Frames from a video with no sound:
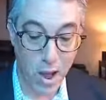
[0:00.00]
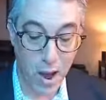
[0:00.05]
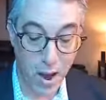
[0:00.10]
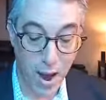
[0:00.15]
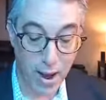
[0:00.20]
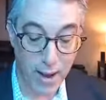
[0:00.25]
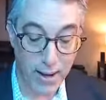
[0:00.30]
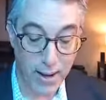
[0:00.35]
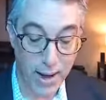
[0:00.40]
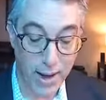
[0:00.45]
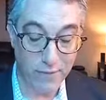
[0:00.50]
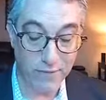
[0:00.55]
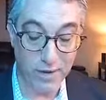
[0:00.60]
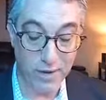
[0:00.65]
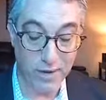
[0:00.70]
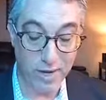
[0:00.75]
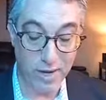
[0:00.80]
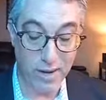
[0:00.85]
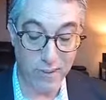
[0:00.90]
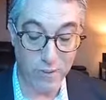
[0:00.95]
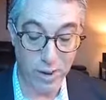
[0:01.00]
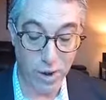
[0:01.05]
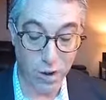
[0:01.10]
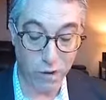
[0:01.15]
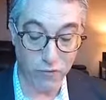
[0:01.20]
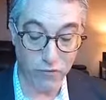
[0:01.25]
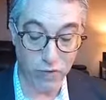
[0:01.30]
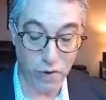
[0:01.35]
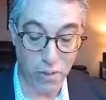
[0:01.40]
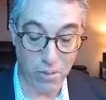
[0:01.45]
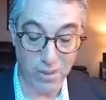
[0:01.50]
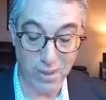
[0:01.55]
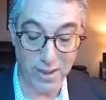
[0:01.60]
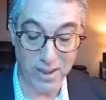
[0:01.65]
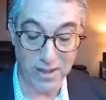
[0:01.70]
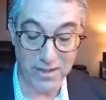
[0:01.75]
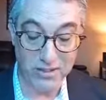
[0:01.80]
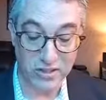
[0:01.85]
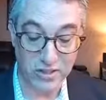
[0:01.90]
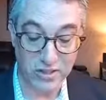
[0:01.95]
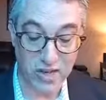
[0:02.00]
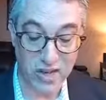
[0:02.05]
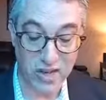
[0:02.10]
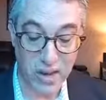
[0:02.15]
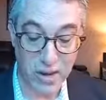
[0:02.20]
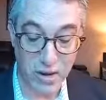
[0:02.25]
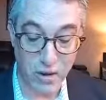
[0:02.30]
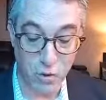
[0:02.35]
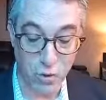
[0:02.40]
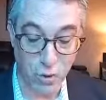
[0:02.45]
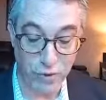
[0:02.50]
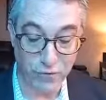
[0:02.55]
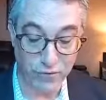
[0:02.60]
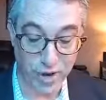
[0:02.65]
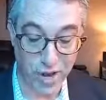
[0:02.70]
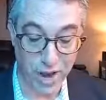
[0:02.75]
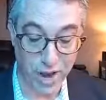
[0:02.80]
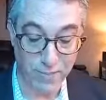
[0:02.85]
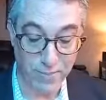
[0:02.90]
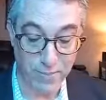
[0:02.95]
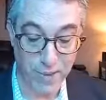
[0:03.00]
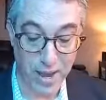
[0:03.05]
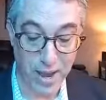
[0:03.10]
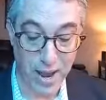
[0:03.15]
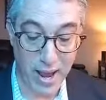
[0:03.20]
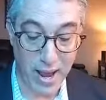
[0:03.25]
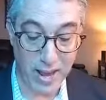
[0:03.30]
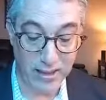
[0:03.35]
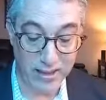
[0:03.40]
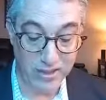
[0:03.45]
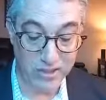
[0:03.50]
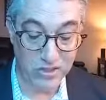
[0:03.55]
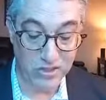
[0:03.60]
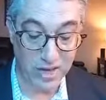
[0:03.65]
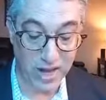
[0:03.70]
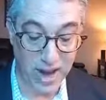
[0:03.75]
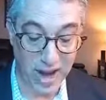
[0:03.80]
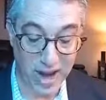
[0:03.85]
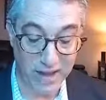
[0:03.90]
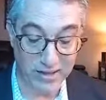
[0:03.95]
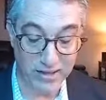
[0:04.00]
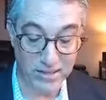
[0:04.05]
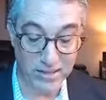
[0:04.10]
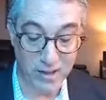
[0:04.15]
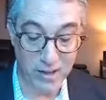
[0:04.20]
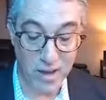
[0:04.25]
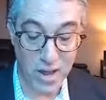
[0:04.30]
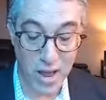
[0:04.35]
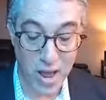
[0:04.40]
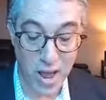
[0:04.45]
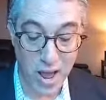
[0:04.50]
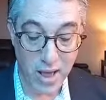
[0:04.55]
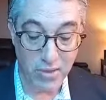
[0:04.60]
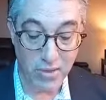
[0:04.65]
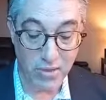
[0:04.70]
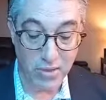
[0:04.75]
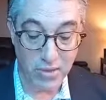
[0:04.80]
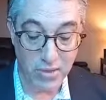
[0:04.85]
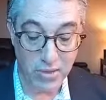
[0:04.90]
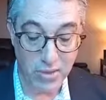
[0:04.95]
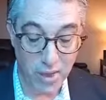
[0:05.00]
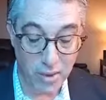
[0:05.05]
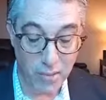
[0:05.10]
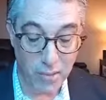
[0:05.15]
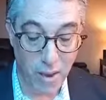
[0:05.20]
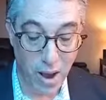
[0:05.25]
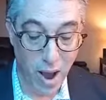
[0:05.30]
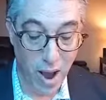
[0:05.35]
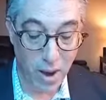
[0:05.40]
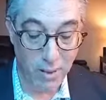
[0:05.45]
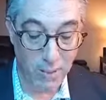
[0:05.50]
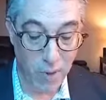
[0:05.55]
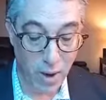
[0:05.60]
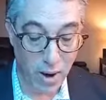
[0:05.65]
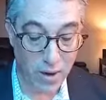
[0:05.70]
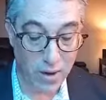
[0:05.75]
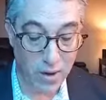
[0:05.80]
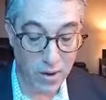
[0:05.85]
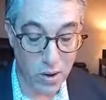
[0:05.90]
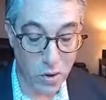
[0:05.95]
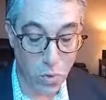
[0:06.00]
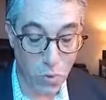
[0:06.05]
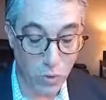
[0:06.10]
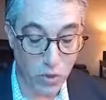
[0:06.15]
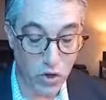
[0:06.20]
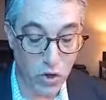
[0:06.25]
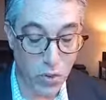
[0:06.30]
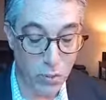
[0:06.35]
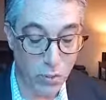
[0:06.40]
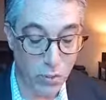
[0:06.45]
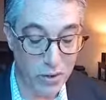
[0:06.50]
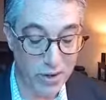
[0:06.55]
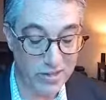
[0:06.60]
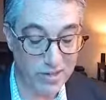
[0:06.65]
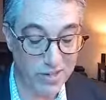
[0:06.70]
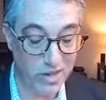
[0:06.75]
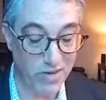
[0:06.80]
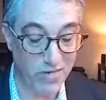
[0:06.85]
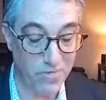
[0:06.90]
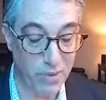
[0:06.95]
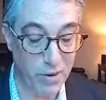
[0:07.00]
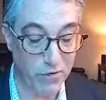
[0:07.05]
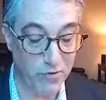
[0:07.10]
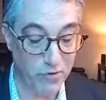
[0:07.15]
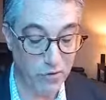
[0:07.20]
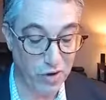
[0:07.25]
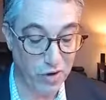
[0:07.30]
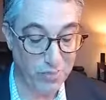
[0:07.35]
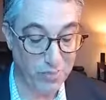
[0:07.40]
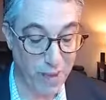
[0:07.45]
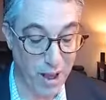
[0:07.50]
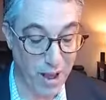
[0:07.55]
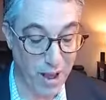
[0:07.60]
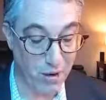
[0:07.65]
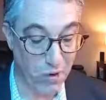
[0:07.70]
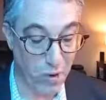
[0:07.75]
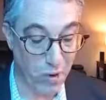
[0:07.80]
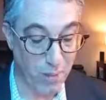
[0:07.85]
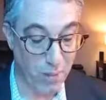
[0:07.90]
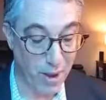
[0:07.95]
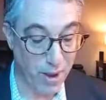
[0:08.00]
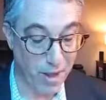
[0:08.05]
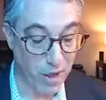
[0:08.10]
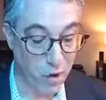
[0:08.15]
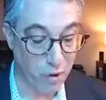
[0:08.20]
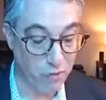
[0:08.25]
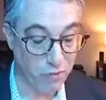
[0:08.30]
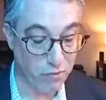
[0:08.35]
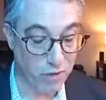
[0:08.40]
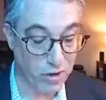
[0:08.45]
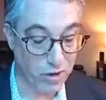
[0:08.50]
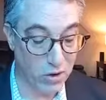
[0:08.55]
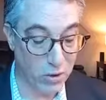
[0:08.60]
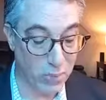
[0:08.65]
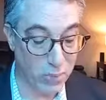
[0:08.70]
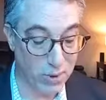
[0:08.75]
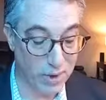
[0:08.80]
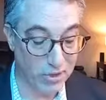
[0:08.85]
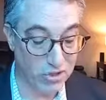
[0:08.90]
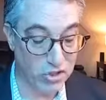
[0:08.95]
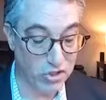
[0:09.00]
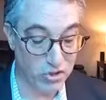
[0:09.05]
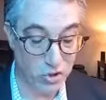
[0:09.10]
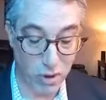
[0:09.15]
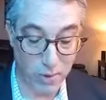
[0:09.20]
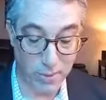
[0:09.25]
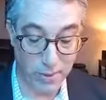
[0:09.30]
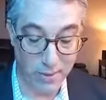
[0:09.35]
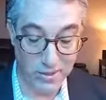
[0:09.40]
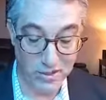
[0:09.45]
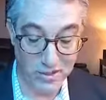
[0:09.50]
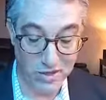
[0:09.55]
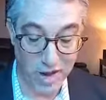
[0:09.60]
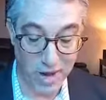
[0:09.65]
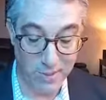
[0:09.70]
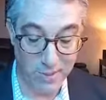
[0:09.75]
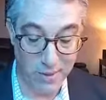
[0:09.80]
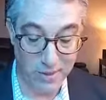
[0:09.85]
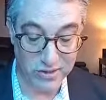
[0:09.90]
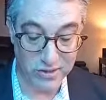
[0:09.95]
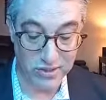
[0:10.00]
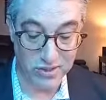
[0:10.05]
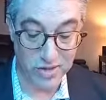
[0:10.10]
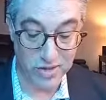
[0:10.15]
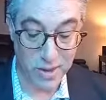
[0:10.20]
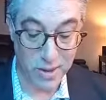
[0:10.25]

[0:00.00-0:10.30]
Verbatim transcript: I have an email from Lindsay Grifka, and Lindsay asks, Hi Marc, will you please give me feedback on my elevator pitch and on my statements?